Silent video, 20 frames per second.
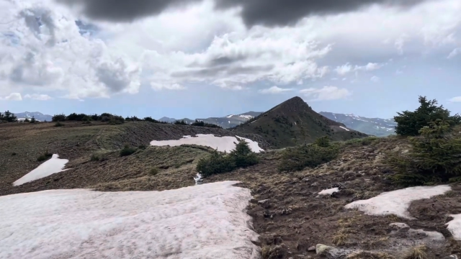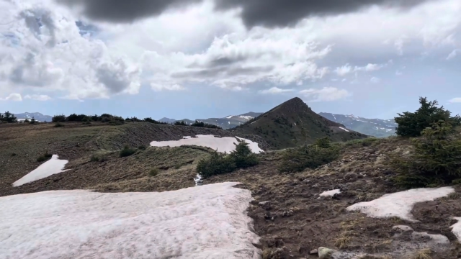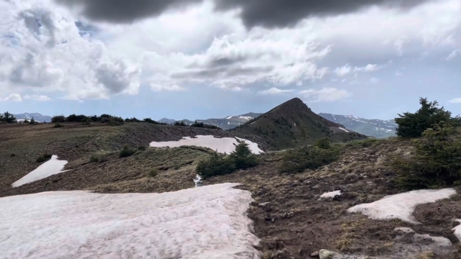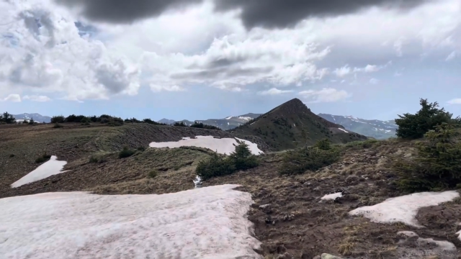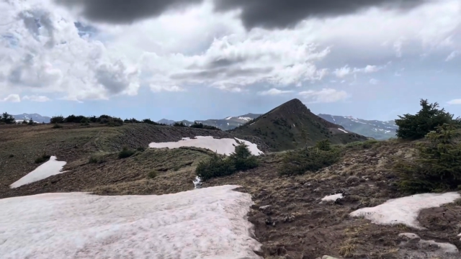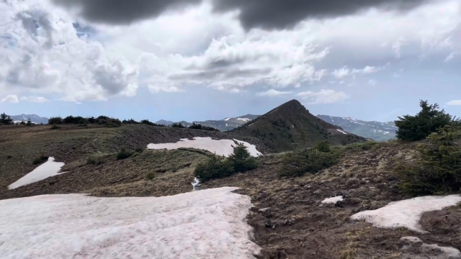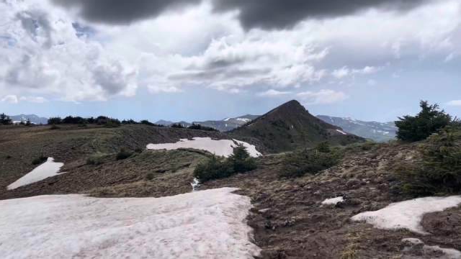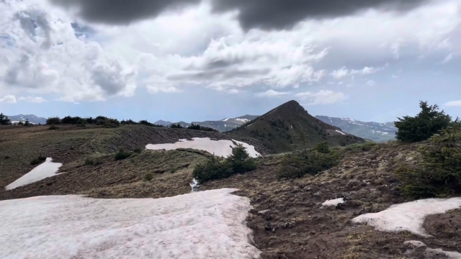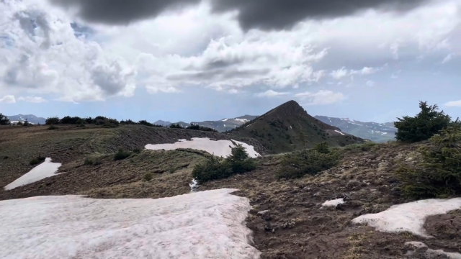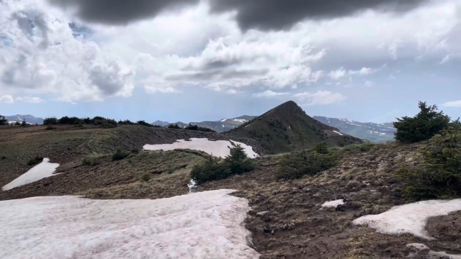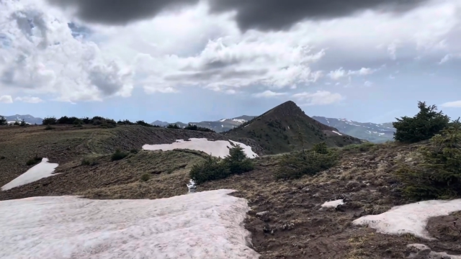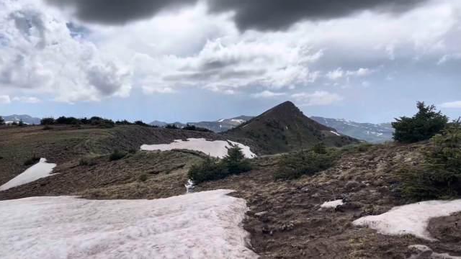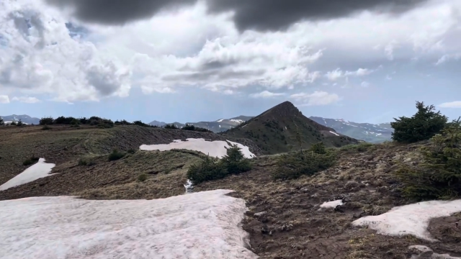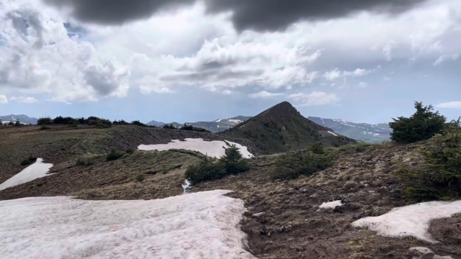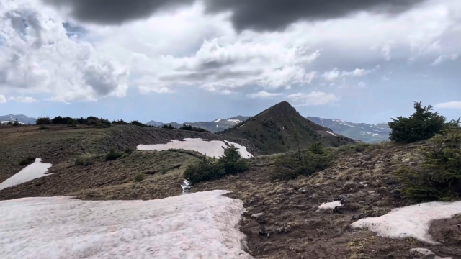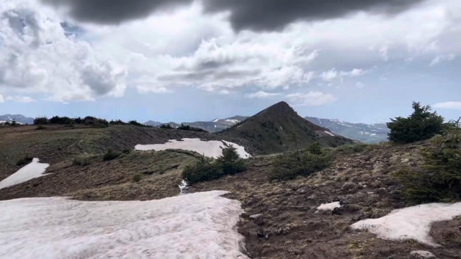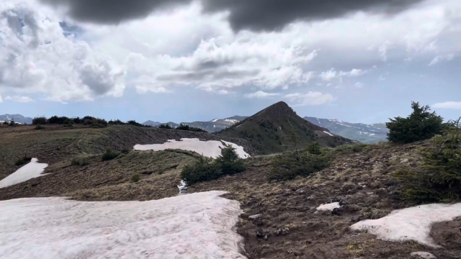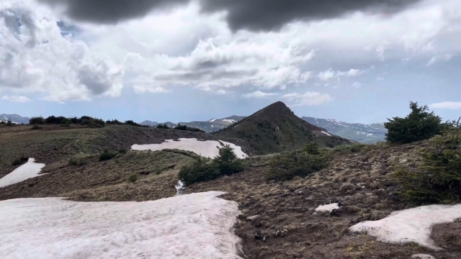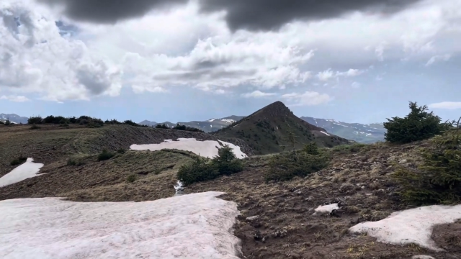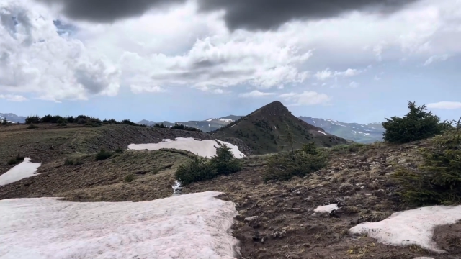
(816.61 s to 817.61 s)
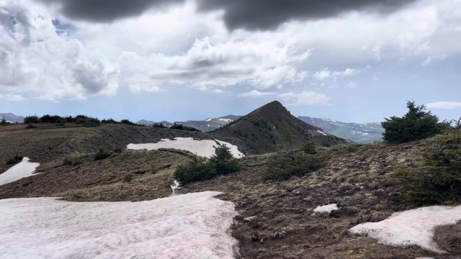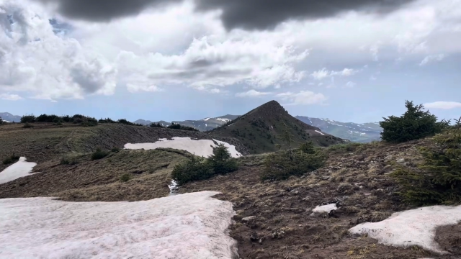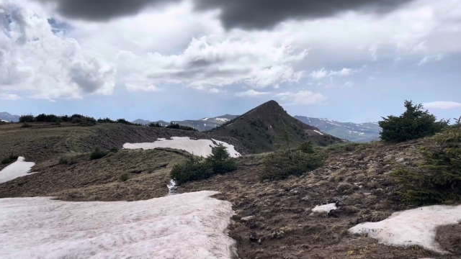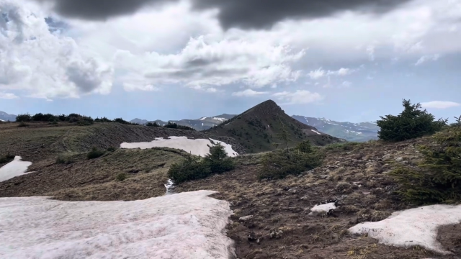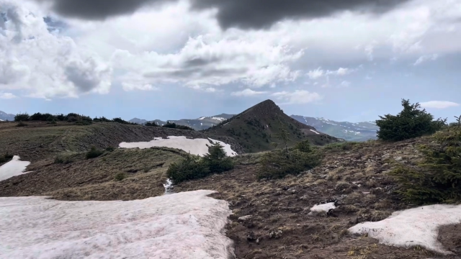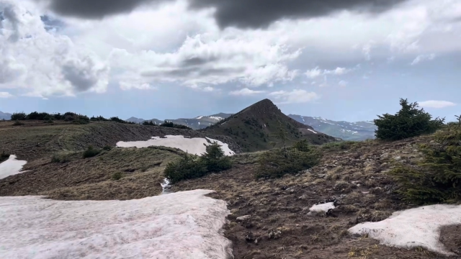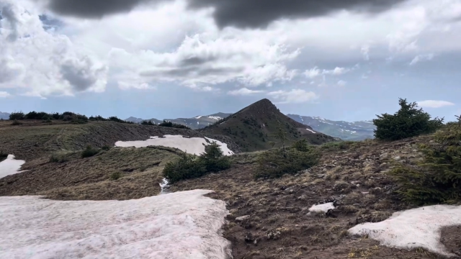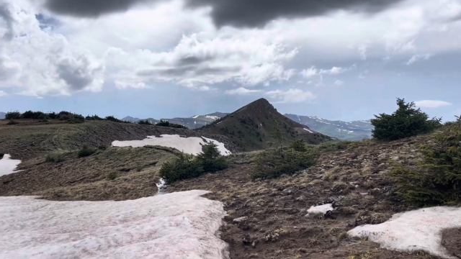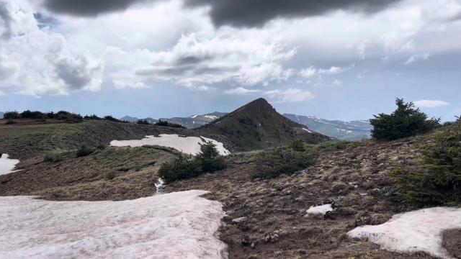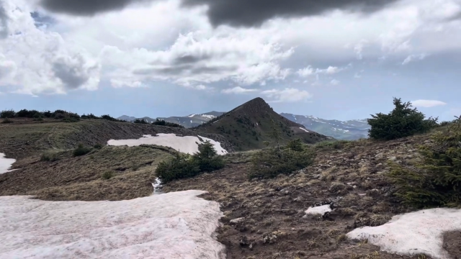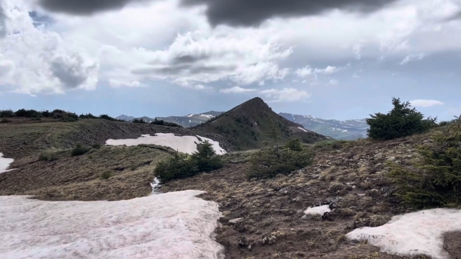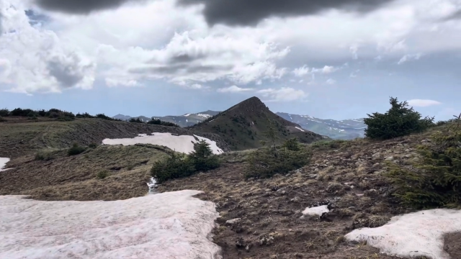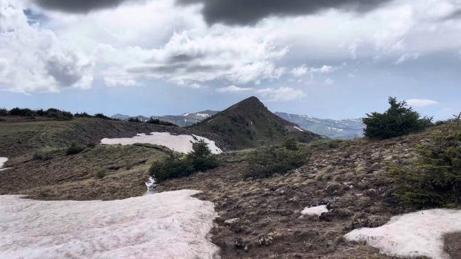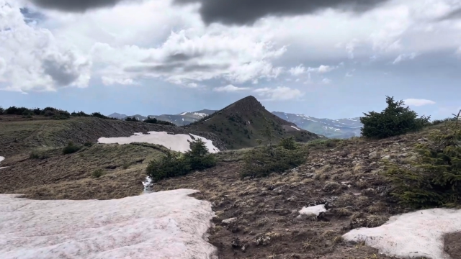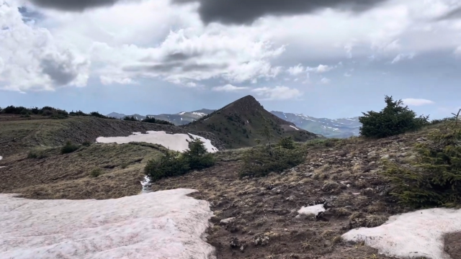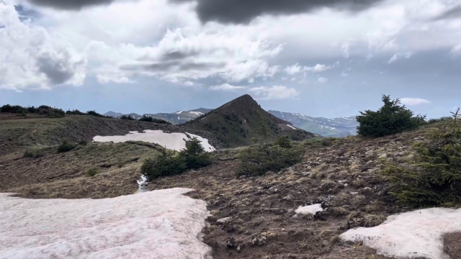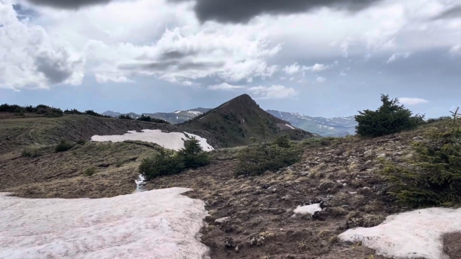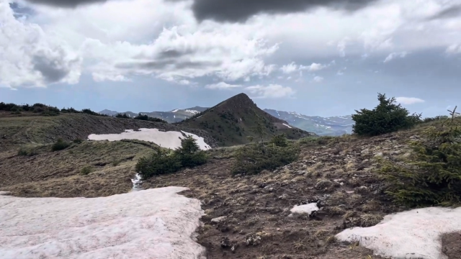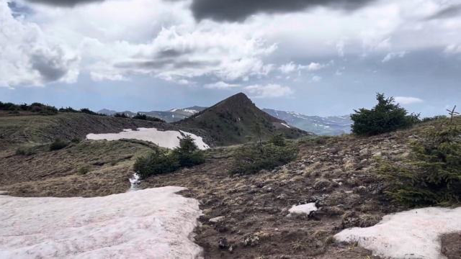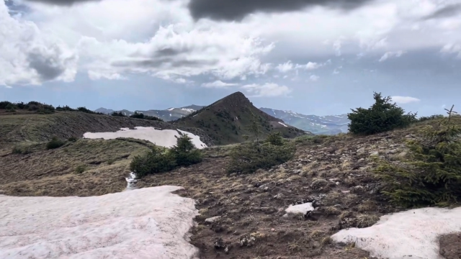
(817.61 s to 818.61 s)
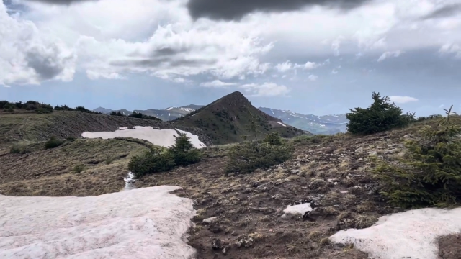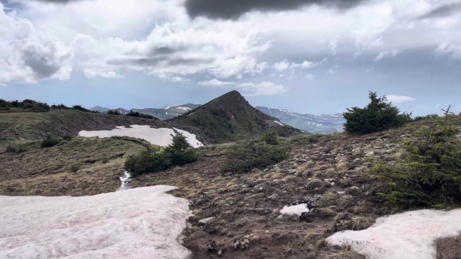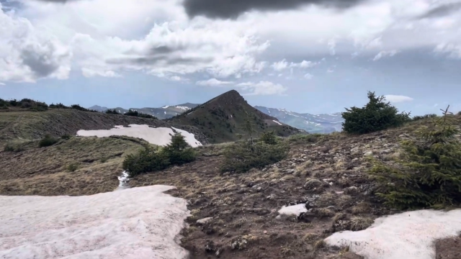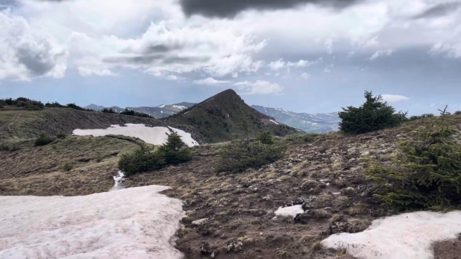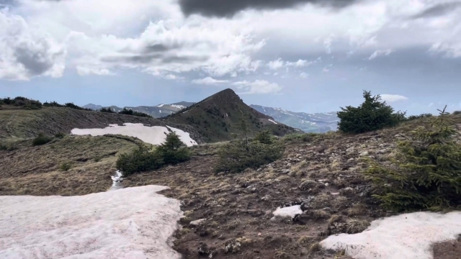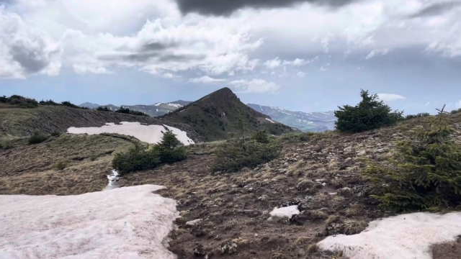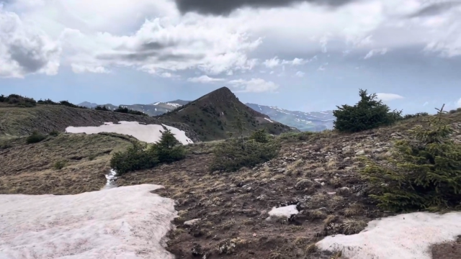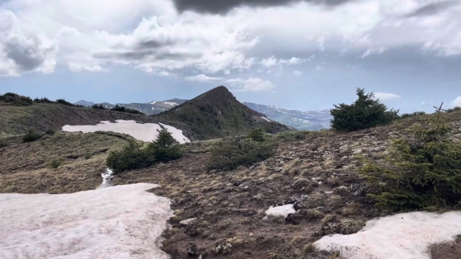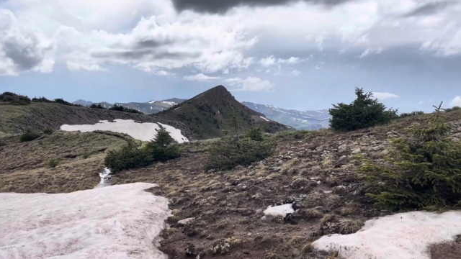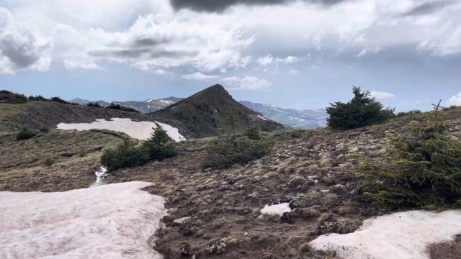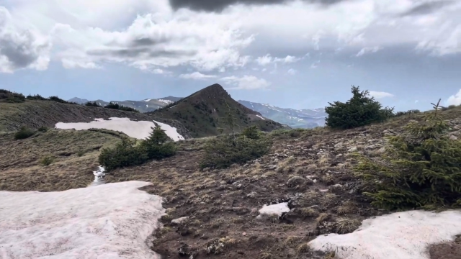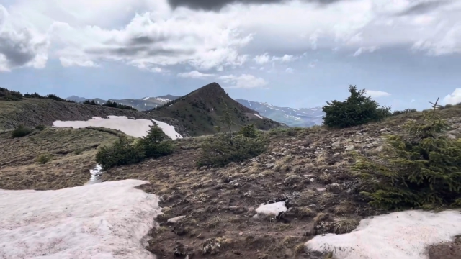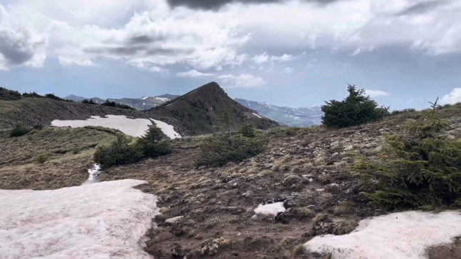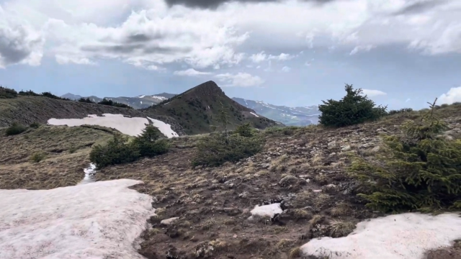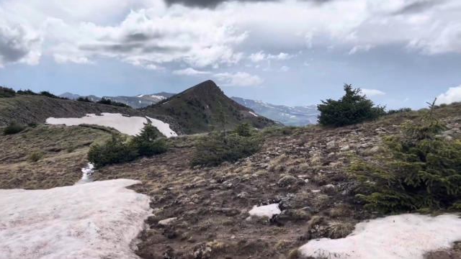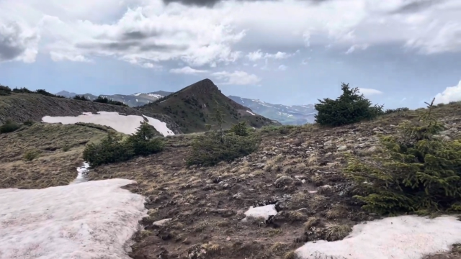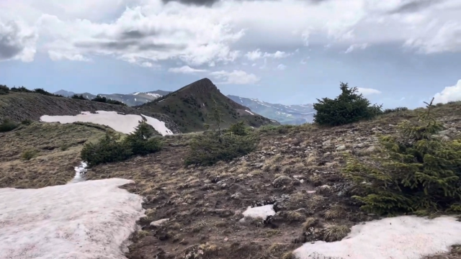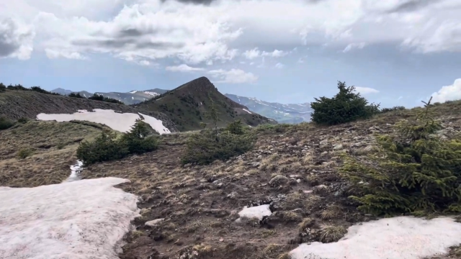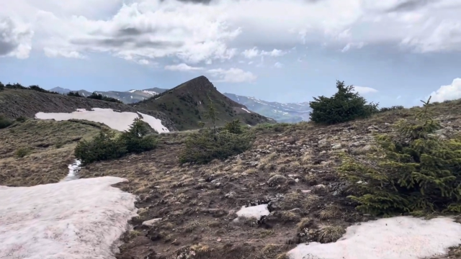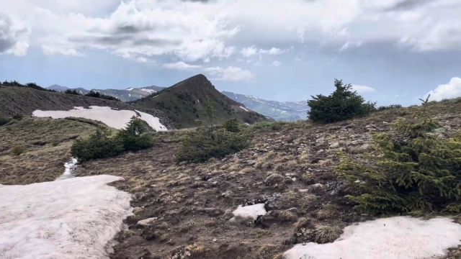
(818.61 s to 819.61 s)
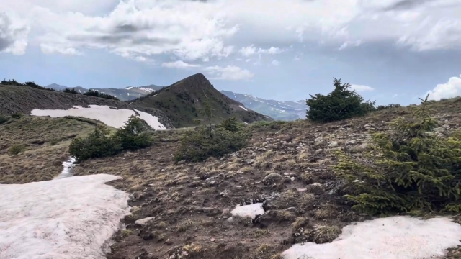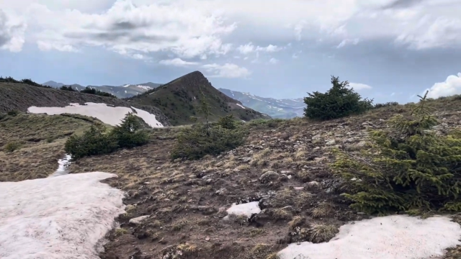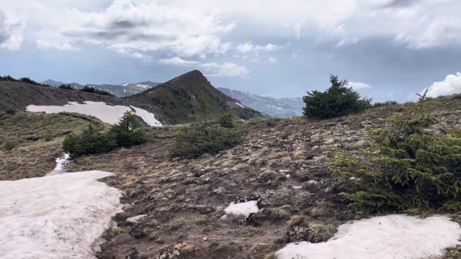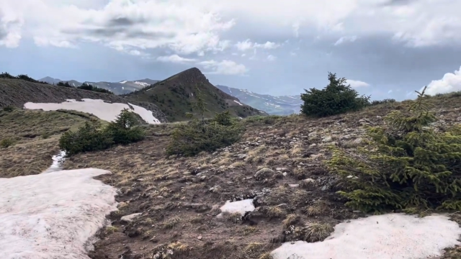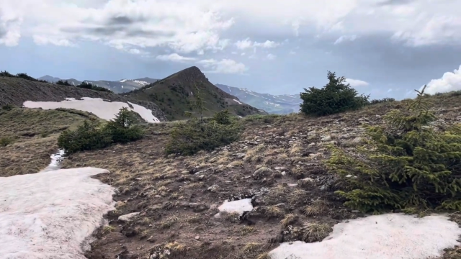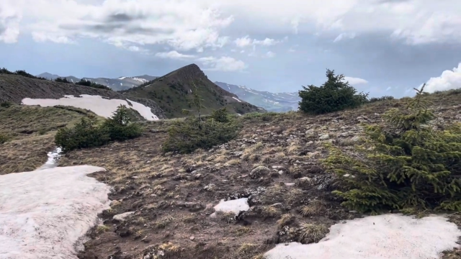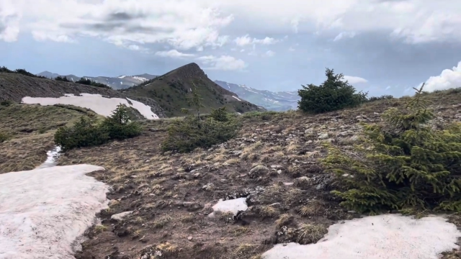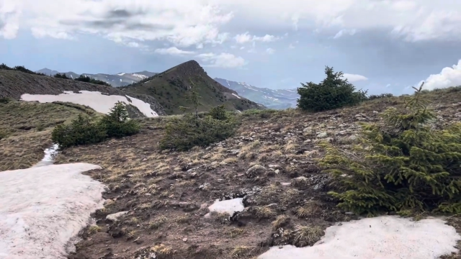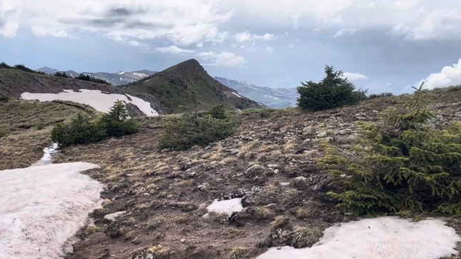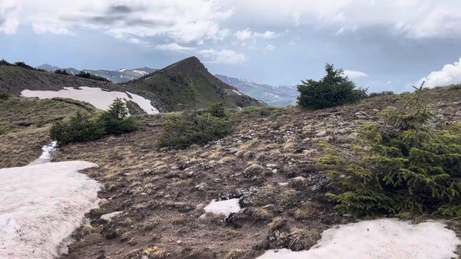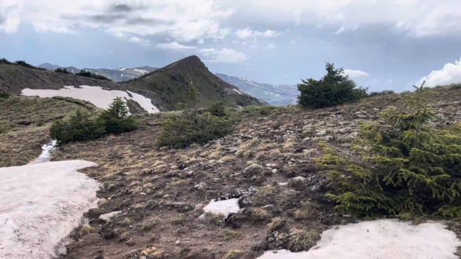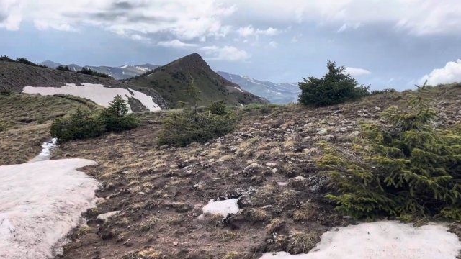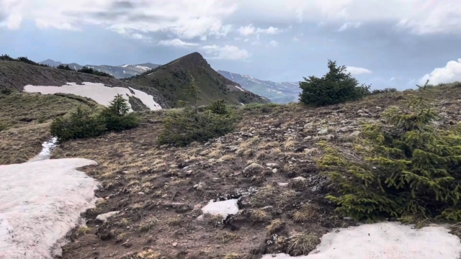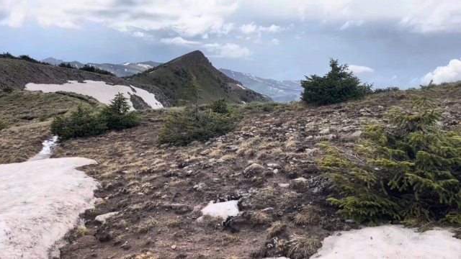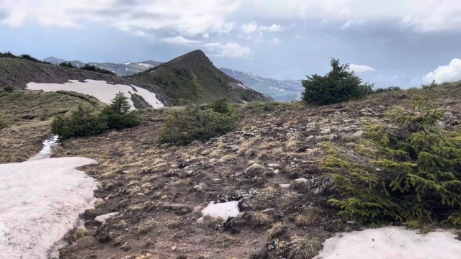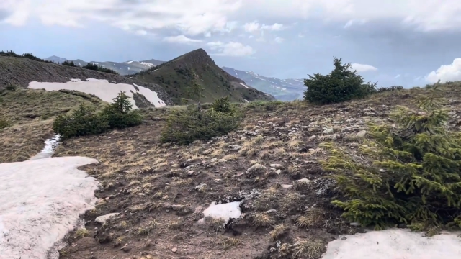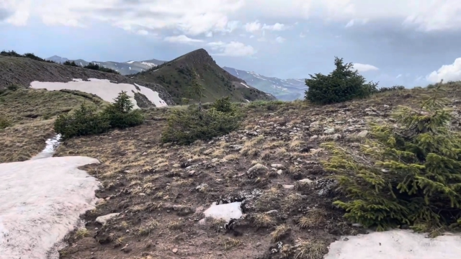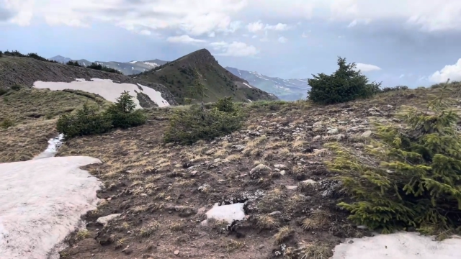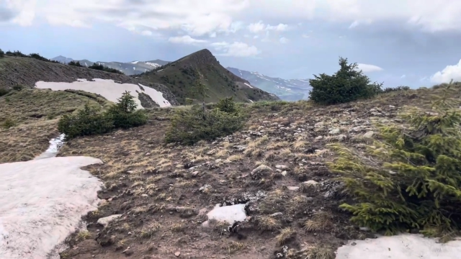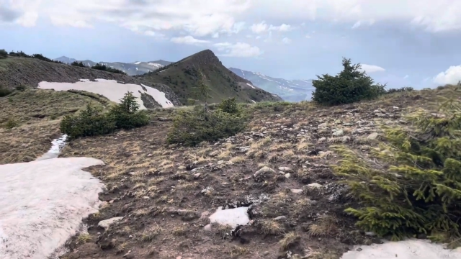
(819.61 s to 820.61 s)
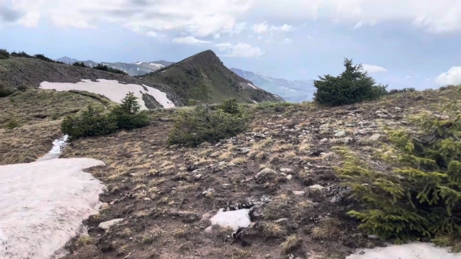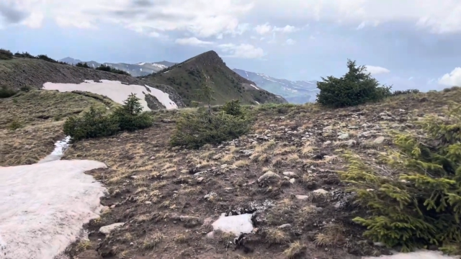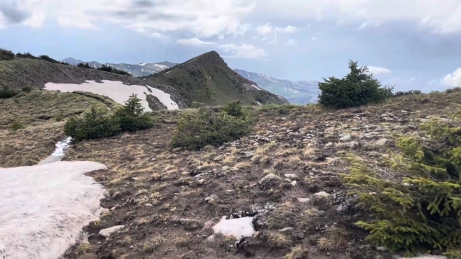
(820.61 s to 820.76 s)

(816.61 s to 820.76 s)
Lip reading: No face is visible, so there are no lips to read.